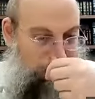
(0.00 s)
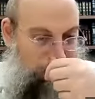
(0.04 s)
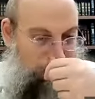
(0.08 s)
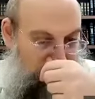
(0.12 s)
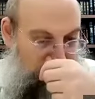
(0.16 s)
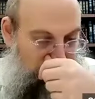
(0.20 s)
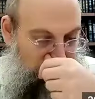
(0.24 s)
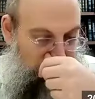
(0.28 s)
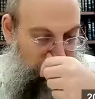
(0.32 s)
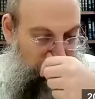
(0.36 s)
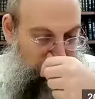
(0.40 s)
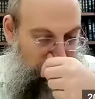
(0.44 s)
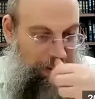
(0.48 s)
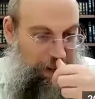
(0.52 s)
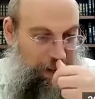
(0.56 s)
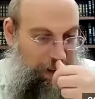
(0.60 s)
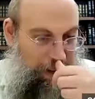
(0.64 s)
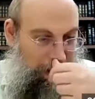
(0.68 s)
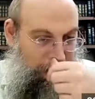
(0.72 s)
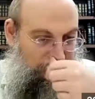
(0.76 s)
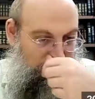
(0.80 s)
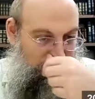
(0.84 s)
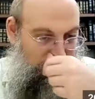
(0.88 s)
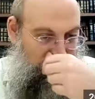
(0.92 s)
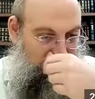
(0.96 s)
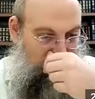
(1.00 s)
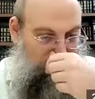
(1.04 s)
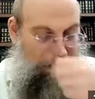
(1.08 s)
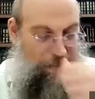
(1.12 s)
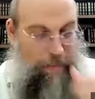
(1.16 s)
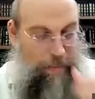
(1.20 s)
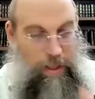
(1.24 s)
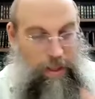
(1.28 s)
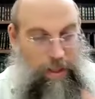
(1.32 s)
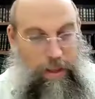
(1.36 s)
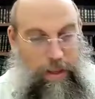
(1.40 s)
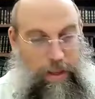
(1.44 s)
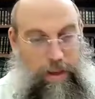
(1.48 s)
two over here,
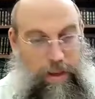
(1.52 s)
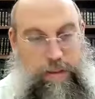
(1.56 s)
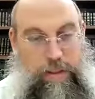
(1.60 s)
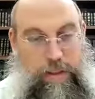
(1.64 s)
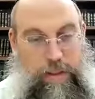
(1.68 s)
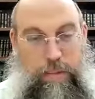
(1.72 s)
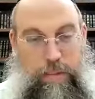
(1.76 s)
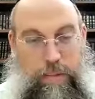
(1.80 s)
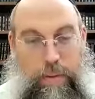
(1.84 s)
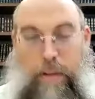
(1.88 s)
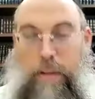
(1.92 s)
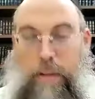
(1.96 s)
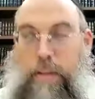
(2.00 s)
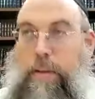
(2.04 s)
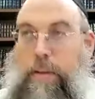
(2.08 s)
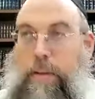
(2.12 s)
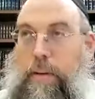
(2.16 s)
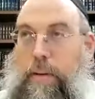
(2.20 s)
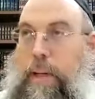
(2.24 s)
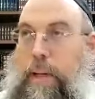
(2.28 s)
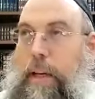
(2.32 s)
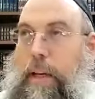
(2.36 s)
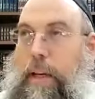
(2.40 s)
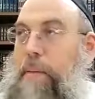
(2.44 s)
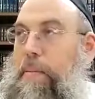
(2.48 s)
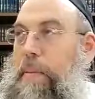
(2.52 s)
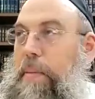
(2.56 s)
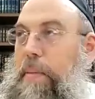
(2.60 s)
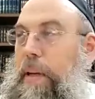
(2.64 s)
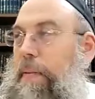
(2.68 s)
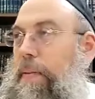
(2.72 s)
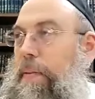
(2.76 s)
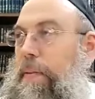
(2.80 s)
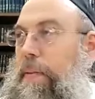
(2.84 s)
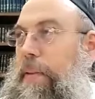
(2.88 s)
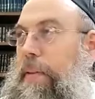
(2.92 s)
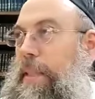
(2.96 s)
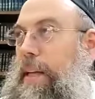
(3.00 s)
it's, it's only going to be
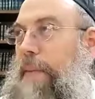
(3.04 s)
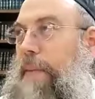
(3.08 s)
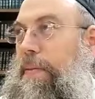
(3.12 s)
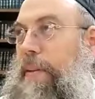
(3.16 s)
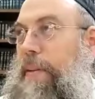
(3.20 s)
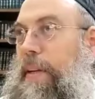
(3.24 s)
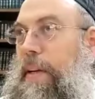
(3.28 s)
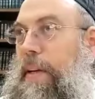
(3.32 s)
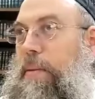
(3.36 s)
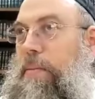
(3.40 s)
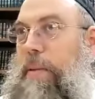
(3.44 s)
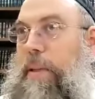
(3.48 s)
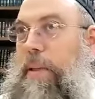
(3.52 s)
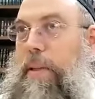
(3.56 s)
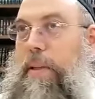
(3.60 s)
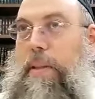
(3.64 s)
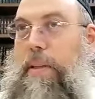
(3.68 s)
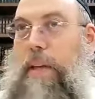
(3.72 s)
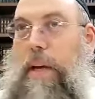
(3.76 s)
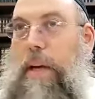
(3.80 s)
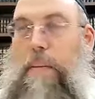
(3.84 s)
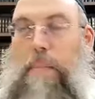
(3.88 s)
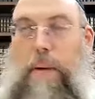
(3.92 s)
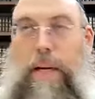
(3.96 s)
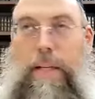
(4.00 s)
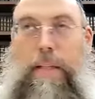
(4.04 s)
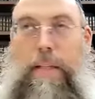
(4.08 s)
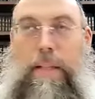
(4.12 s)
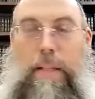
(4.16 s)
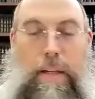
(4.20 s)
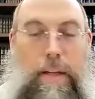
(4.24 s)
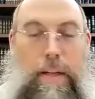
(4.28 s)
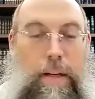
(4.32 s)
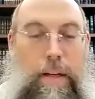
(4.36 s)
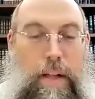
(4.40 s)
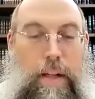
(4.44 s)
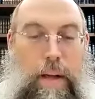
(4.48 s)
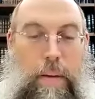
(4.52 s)
if it's definite, will you take Misa,
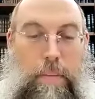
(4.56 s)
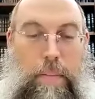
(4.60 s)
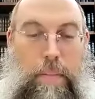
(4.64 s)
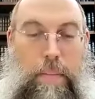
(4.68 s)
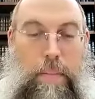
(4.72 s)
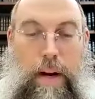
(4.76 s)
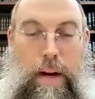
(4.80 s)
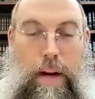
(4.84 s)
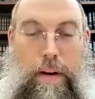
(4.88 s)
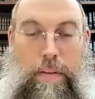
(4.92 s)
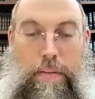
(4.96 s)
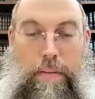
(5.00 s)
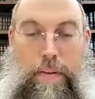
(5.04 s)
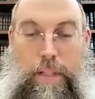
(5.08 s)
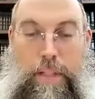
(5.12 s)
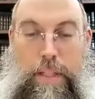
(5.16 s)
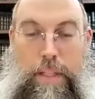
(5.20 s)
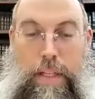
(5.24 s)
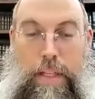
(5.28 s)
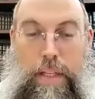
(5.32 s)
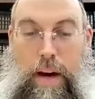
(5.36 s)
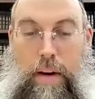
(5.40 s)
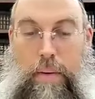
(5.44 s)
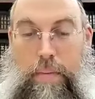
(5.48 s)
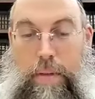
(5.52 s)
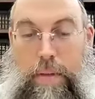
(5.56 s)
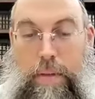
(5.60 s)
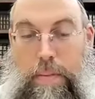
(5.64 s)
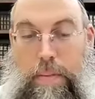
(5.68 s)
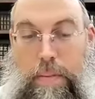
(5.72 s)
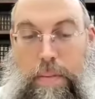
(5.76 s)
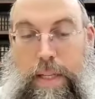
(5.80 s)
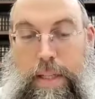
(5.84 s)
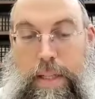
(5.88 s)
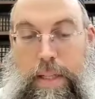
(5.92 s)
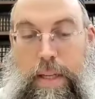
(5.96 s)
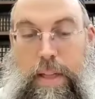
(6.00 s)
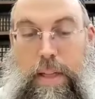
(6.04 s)
and not if it's a doubt, which
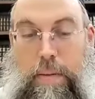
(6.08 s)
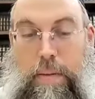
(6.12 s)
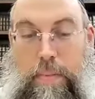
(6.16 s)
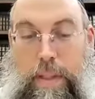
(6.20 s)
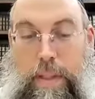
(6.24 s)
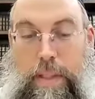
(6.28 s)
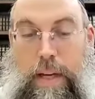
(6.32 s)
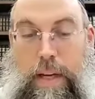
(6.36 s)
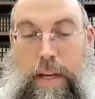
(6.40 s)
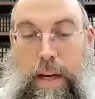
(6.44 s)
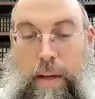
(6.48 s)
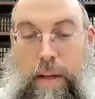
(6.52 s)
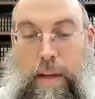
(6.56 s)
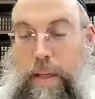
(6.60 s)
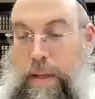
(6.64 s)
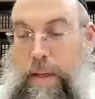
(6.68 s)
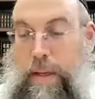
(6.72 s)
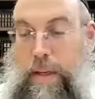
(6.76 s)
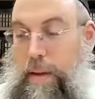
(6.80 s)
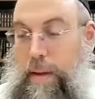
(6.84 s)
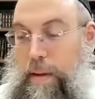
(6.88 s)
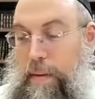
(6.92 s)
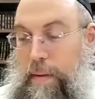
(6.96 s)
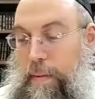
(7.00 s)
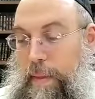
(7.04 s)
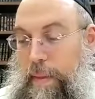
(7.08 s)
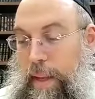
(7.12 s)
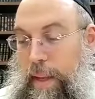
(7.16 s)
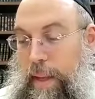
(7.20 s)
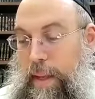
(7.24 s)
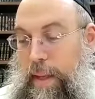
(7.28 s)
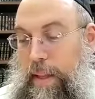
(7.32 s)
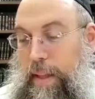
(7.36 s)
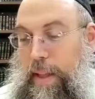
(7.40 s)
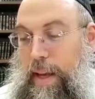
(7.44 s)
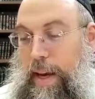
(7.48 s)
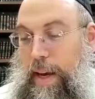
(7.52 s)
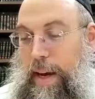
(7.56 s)
basically would tell me
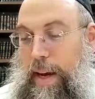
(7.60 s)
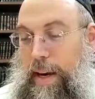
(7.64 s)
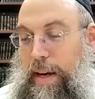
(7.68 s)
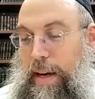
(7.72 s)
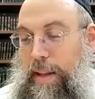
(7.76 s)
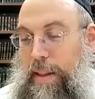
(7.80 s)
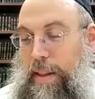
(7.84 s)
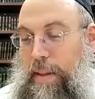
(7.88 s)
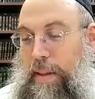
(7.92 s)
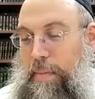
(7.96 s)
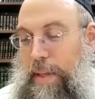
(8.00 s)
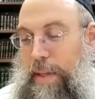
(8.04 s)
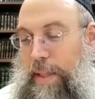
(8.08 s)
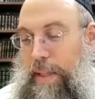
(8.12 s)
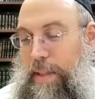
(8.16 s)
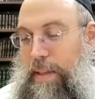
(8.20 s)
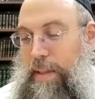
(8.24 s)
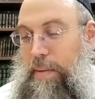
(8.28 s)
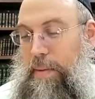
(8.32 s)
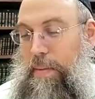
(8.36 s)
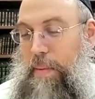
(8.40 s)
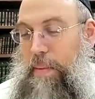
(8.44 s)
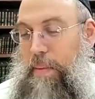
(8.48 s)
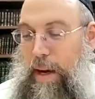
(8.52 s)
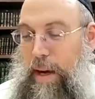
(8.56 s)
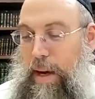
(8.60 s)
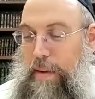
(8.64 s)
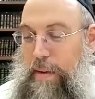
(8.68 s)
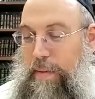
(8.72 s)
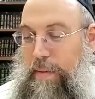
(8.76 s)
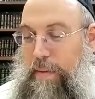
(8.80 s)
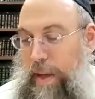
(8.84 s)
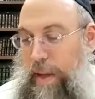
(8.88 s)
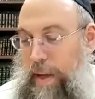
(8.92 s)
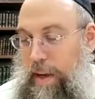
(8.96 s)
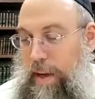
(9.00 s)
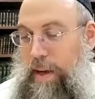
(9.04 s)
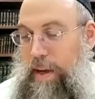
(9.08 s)
that the reason why over
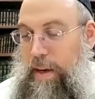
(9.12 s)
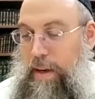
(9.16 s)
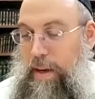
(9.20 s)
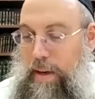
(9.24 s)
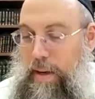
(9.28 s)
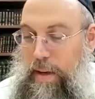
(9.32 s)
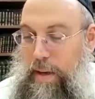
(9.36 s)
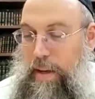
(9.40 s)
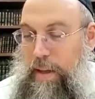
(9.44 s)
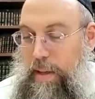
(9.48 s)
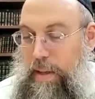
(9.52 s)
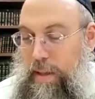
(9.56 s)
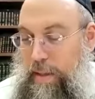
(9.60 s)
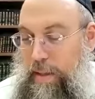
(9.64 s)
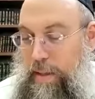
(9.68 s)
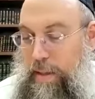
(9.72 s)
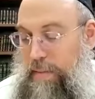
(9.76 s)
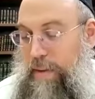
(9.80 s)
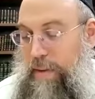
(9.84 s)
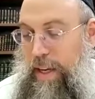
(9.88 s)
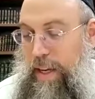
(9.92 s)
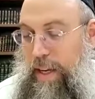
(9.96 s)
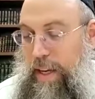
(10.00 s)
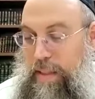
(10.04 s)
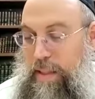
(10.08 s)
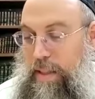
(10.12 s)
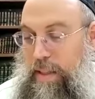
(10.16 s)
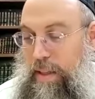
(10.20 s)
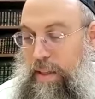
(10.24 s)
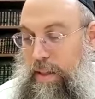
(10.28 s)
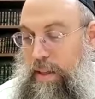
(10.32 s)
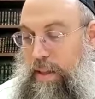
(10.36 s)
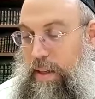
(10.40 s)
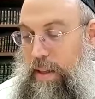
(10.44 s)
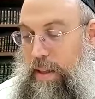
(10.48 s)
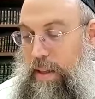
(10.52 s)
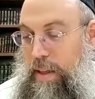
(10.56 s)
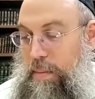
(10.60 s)
here the Sveikas
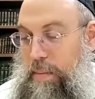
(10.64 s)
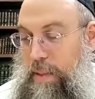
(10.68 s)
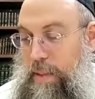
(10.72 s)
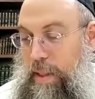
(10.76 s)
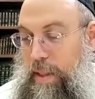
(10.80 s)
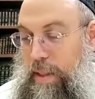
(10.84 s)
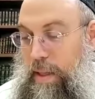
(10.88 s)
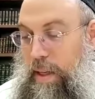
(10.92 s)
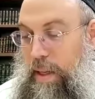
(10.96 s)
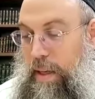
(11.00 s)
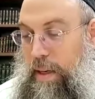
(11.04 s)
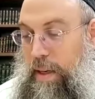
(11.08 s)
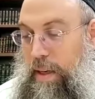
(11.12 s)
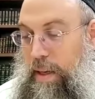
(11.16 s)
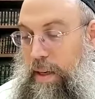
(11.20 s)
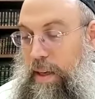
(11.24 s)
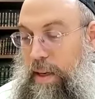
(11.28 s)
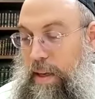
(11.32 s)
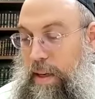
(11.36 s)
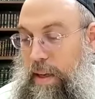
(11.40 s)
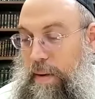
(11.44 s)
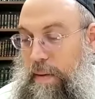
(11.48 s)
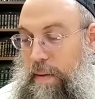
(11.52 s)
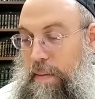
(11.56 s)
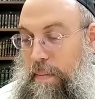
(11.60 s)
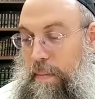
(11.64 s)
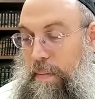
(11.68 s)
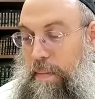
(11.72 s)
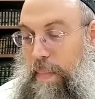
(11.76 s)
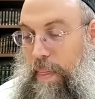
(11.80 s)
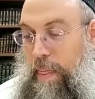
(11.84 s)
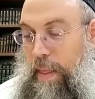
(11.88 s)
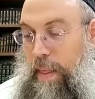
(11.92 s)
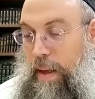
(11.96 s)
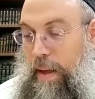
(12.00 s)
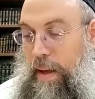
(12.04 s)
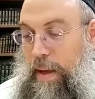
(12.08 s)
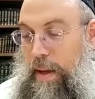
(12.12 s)
nechmasim Levir
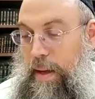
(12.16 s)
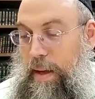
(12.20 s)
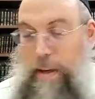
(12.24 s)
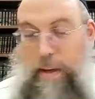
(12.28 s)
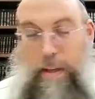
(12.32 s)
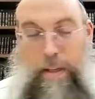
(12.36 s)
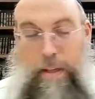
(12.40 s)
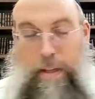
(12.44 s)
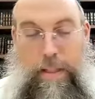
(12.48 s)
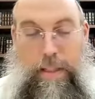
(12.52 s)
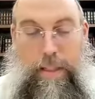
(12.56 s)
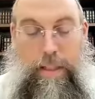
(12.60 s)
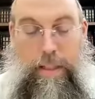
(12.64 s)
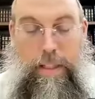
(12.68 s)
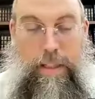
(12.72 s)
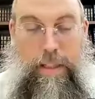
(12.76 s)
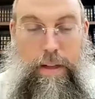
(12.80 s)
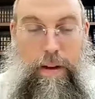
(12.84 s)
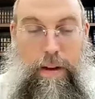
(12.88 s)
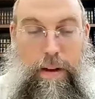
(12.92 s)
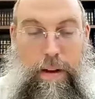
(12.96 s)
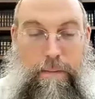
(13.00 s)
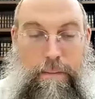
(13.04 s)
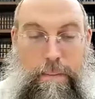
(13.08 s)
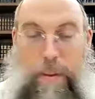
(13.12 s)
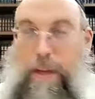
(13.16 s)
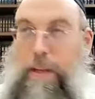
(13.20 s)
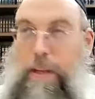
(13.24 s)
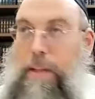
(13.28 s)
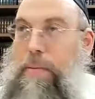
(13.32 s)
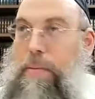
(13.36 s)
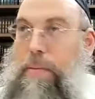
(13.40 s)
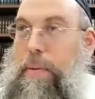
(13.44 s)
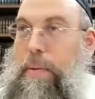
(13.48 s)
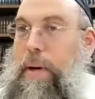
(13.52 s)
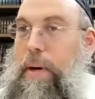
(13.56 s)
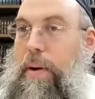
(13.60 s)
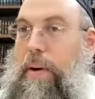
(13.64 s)
is because
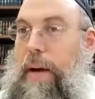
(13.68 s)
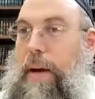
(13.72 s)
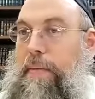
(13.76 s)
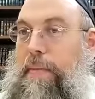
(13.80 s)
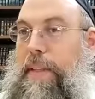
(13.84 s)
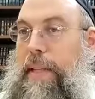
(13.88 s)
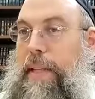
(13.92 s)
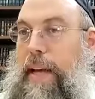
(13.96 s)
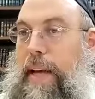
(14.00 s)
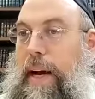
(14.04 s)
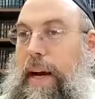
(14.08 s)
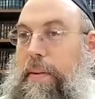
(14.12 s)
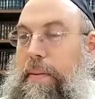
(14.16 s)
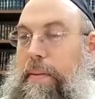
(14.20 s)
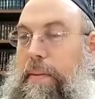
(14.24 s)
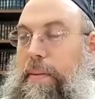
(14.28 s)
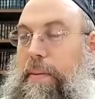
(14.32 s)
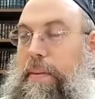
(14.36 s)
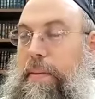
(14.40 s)
we don't have a doubt.